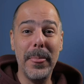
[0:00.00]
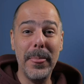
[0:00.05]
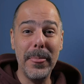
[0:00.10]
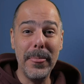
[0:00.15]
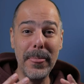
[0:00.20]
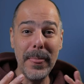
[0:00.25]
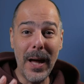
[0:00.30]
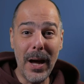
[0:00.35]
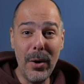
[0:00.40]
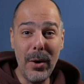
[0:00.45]

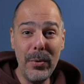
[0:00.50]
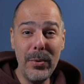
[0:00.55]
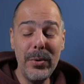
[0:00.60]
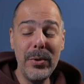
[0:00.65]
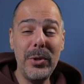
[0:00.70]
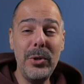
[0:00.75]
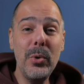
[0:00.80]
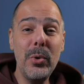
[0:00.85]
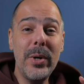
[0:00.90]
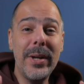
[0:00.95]
Now
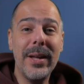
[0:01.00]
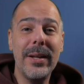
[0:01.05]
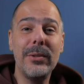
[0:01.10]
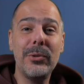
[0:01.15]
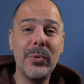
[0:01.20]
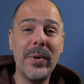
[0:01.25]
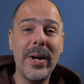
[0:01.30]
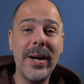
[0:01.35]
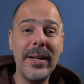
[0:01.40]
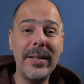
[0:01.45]
you
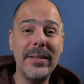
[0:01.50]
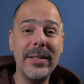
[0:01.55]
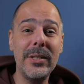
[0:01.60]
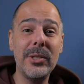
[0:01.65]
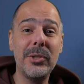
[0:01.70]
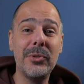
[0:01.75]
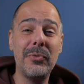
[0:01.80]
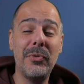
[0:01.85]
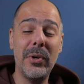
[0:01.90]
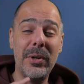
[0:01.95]
can try
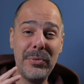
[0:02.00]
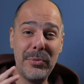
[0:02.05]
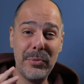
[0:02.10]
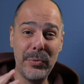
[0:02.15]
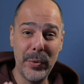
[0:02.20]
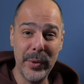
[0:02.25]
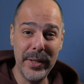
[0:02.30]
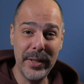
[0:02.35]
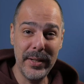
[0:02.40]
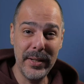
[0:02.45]
this for
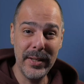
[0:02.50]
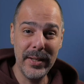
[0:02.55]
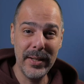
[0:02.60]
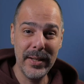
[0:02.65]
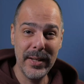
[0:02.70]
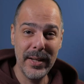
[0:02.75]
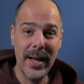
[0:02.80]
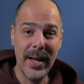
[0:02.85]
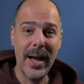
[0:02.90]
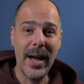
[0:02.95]
free.
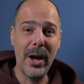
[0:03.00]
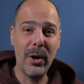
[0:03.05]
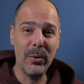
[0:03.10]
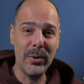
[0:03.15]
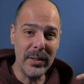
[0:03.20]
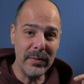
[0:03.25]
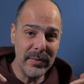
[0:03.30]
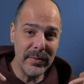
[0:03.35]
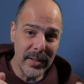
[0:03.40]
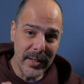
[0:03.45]

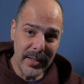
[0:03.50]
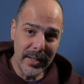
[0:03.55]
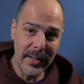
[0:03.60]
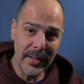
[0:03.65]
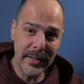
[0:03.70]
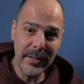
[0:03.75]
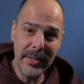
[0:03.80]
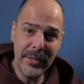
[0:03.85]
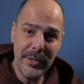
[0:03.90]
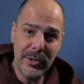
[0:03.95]
I'll leave the
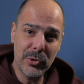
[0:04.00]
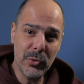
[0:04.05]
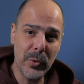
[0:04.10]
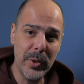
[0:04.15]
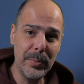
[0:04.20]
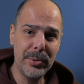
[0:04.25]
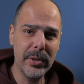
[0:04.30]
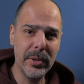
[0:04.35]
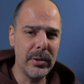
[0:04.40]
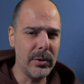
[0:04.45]
link in the
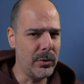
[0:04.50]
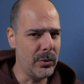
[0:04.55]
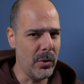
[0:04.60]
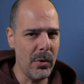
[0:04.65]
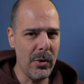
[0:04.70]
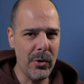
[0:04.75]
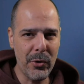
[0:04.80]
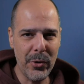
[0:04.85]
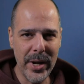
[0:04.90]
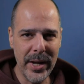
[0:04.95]
description,
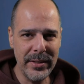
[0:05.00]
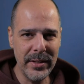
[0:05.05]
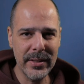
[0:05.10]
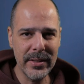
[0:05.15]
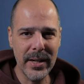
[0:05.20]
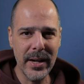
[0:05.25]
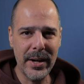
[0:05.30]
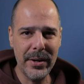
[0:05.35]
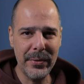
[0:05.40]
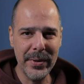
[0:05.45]
no
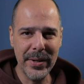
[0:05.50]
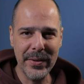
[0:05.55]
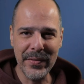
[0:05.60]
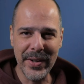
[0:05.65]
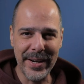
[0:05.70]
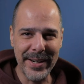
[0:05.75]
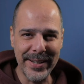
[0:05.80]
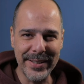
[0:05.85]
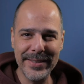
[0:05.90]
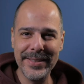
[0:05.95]
credit card
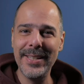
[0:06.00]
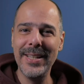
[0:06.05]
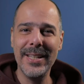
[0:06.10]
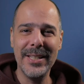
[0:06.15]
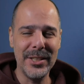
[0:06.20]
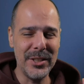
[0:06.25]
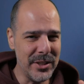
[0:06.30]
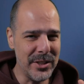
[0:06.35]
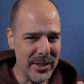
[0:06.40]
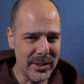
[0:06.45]
required.
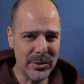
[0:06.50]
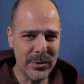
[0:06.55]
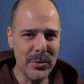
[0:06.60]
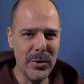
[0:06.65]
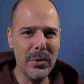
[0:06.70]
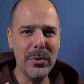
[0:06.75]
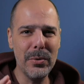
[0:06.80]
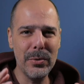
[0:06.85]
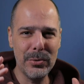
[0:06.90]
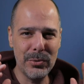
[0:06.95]
Just
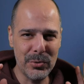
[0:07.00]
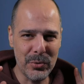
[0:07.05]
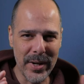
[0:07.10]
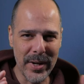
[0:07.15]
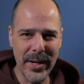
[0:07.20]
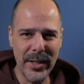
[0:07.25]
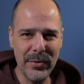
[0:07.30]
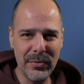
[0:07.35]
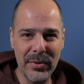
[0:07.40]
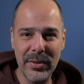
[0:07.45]
go,
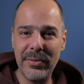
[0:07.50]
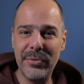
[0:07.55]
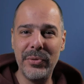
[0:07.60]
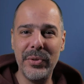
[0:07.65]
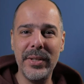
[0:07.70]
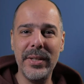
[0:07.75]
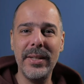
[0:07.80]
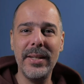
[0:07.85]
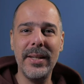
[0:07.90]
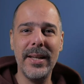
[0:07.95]
try it for
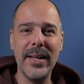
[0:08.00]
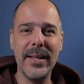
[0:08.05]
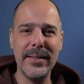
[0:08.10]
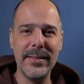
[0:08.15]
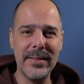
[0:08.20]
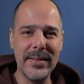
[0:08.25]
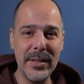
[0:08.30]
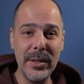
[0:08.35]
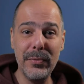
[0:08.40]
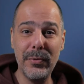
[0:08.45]
free,
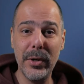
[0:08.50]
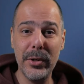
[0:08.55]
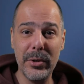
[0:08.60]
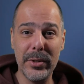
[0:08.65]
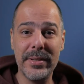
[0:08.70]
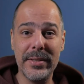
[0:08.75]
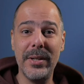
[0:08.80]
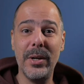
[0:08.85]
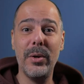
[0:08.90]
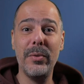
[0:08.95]
and see for
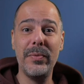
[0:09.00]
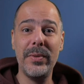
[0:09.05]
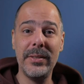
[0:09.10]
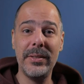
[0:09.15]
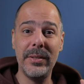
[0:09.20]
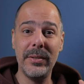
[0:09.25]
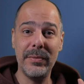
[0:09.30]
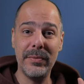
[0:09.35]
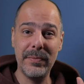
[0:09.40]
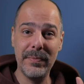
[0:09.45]
yourself
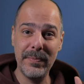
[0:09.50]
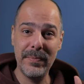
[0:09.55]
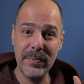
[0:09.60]
if it